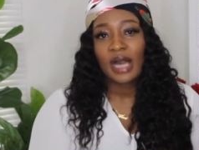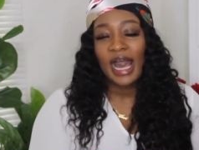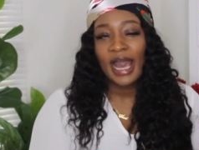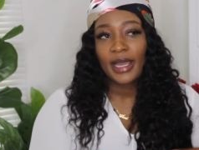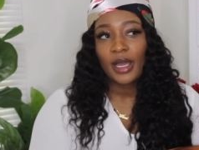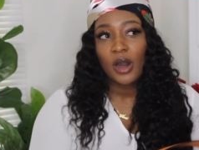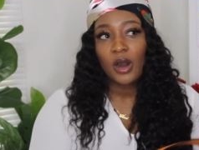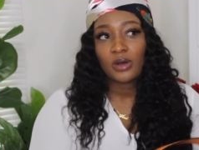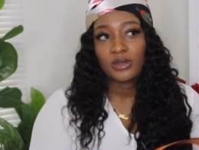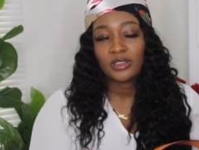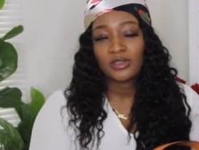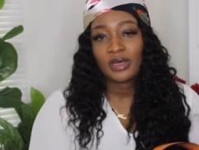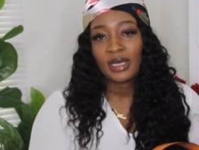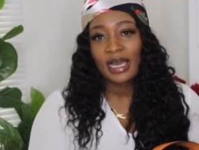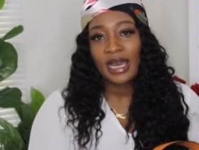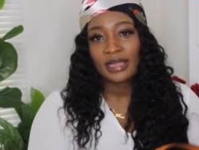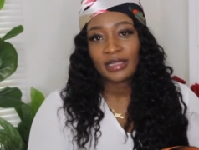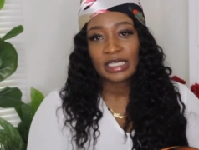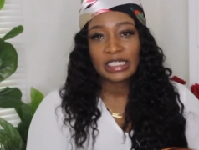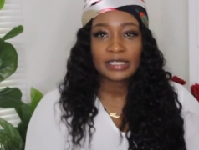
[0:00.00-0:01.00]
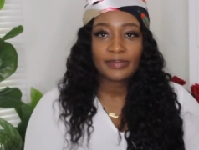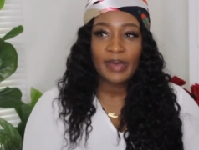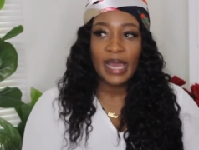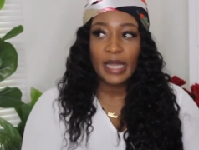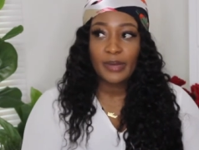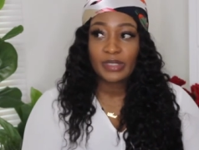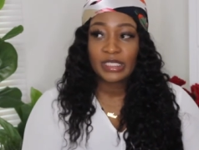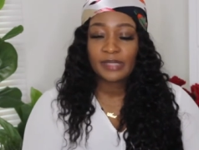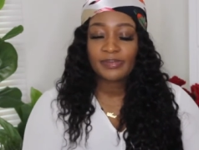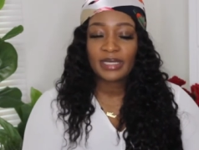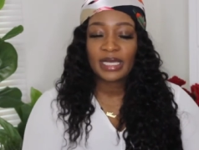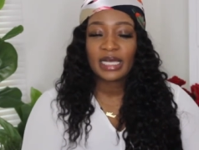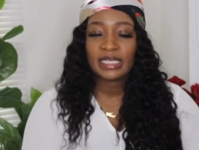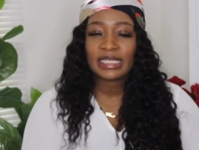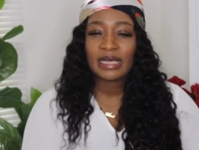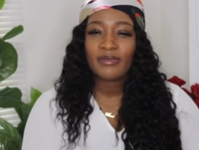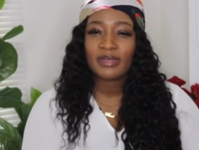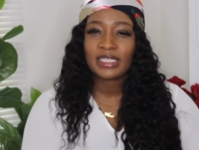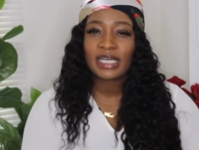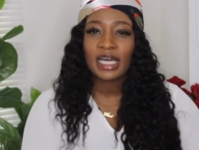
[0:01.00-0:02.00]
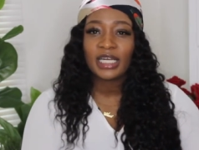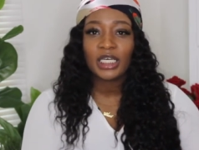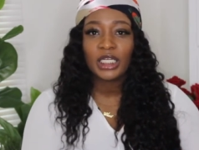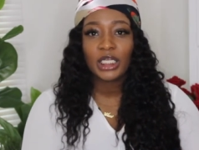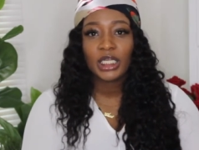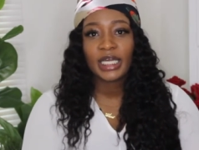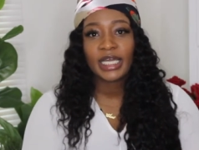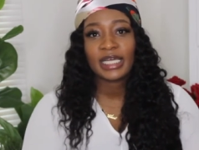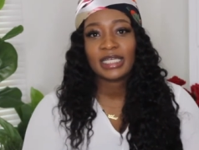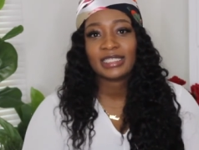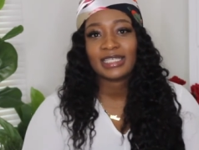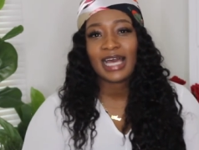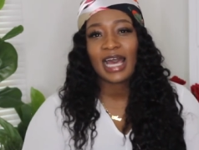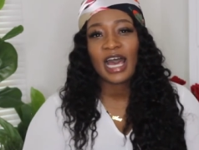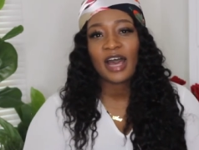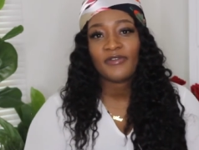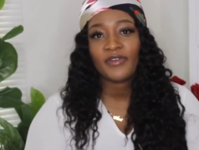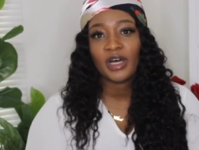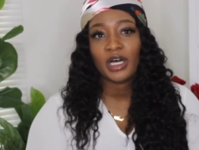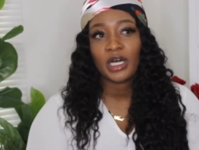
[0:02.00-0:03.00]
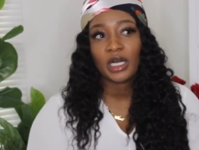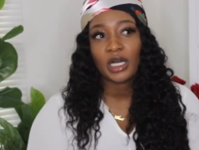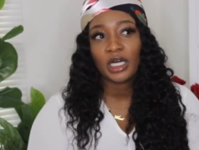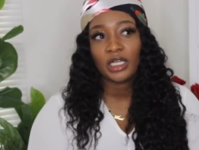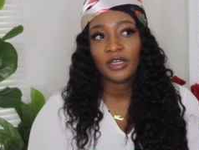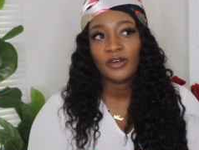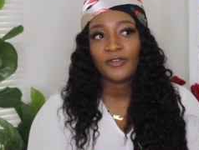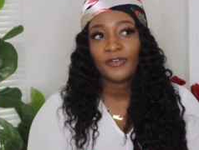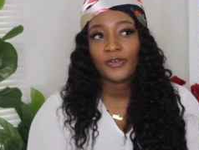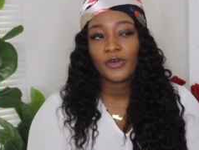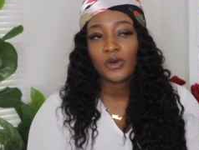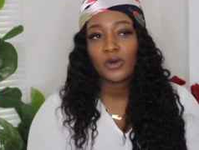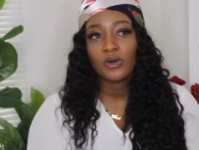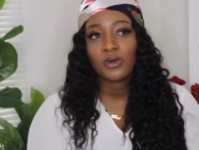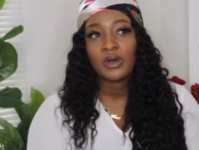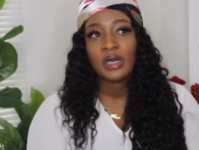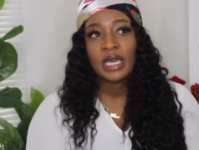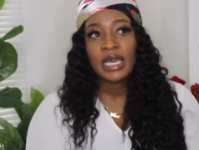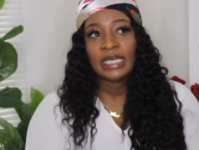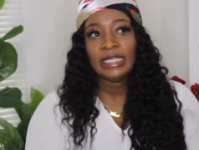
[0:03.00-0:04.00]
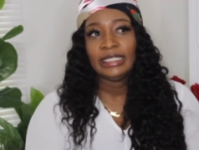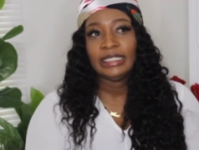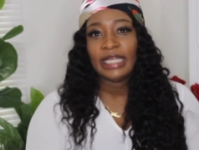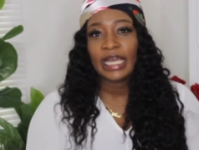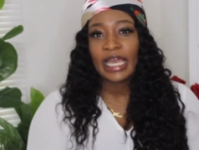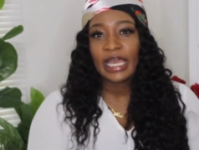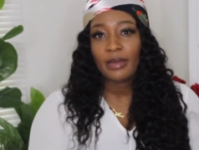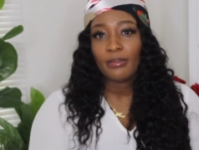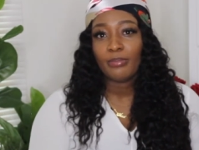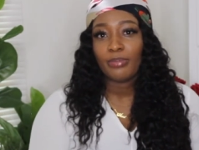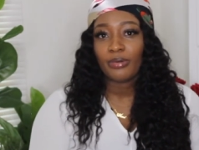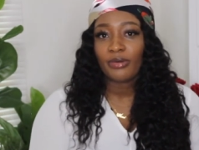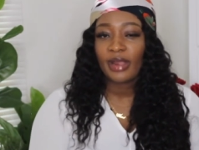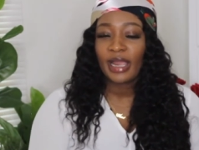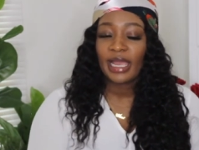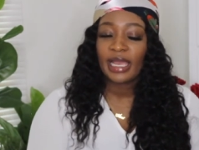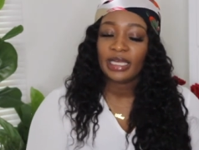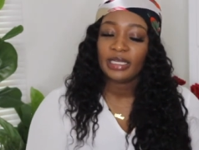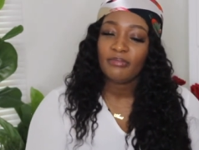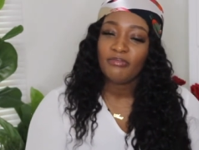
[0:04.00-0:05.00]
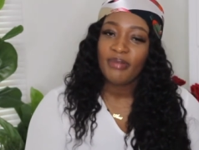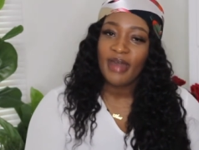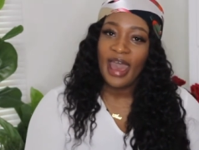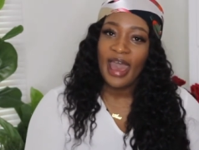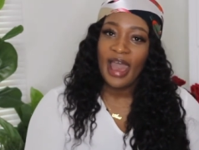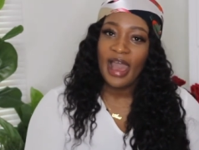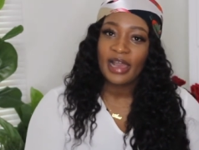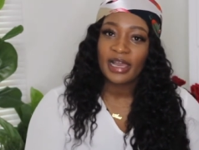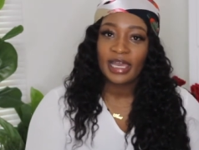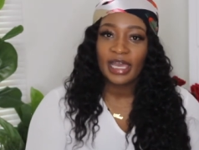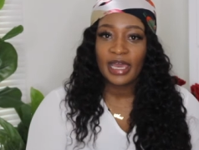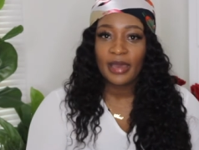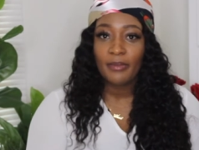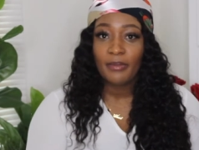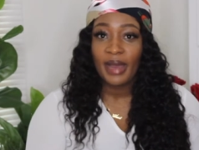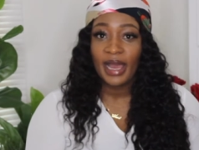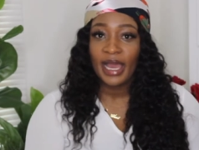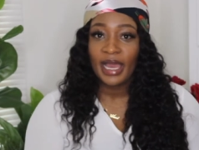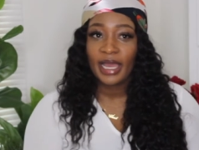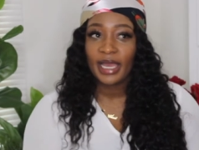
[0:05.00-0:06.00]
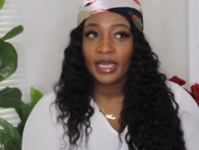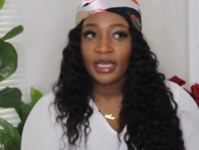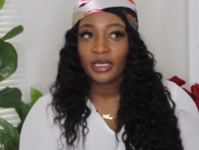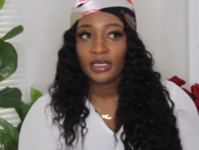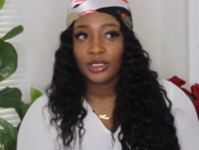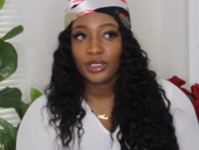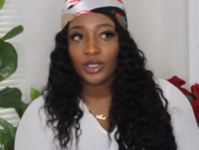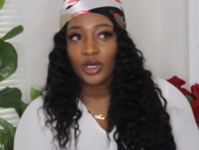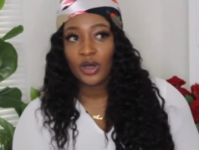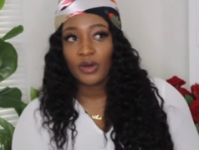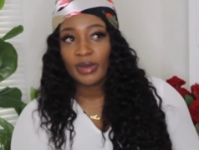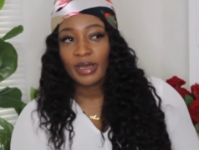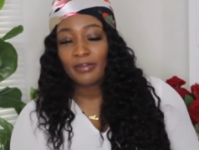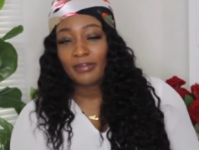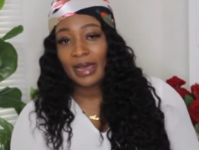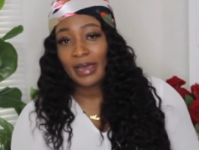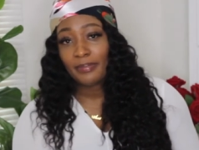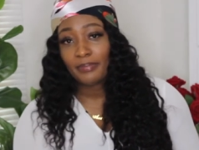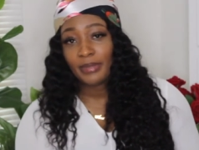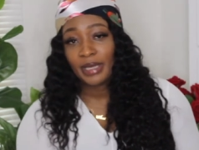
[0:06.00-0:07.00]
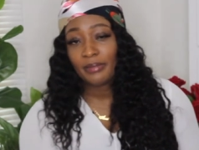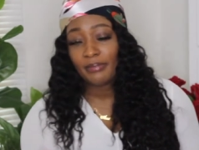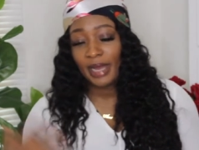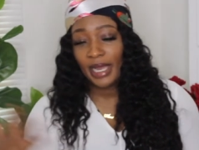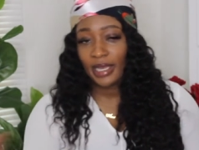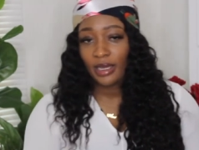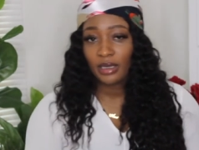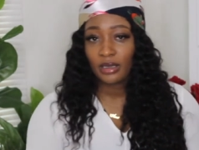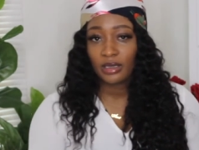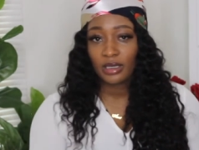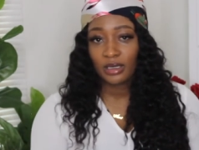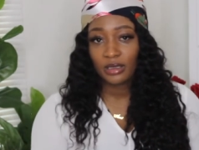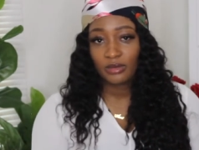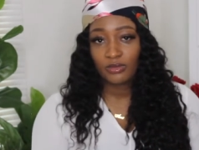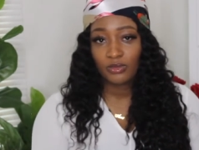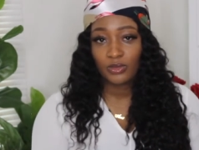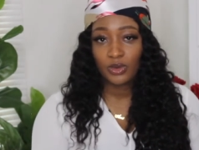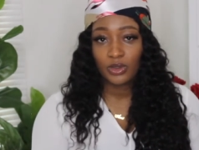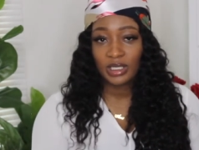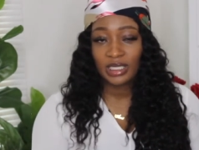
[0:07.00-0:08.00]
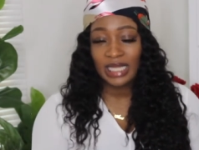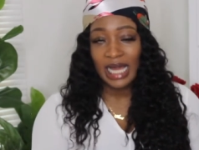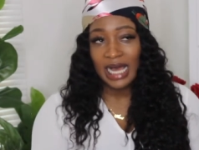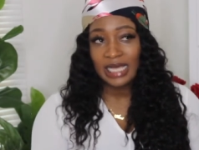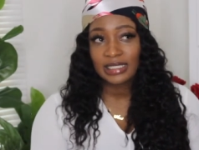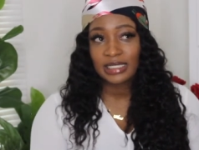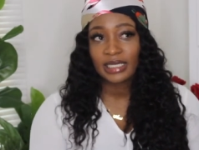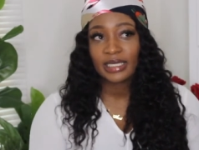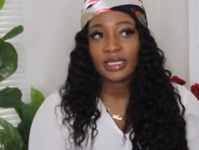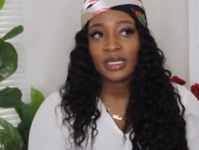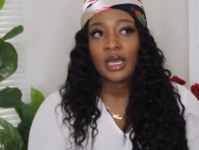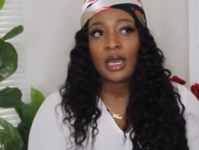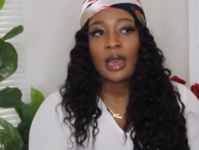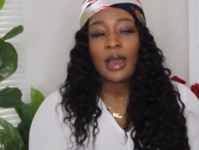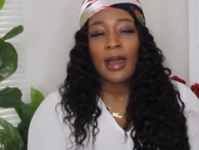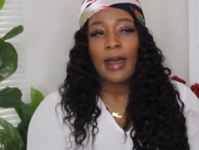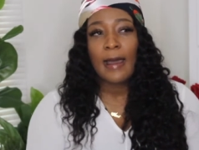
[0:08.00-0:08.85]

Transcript: I also got this bag was because I was kind of looking to have a colorful name brand bag in my you know in my in my closet.